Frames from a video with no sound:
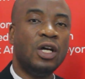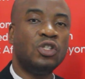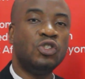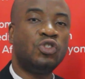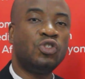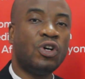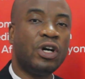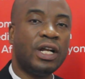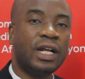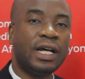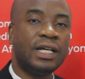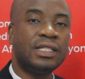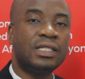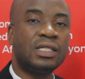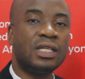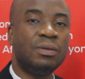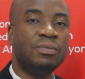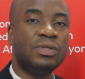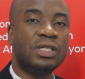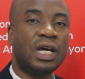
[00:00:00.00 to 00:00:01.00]
Join us
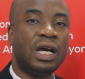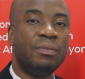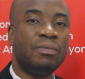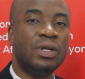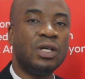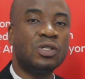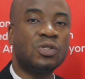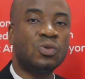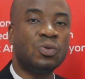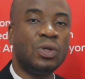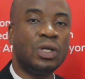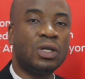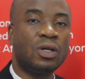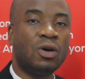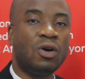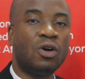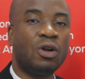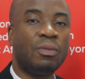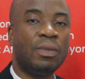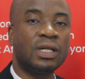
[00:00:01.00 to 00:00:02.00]
same time next
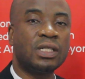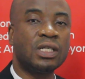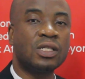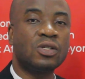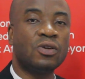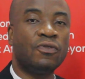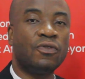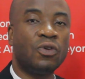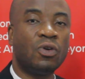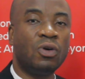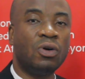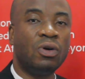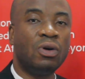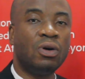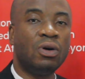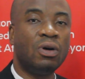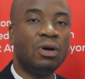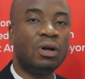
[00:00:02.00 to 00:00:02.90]
week on Matters of Law.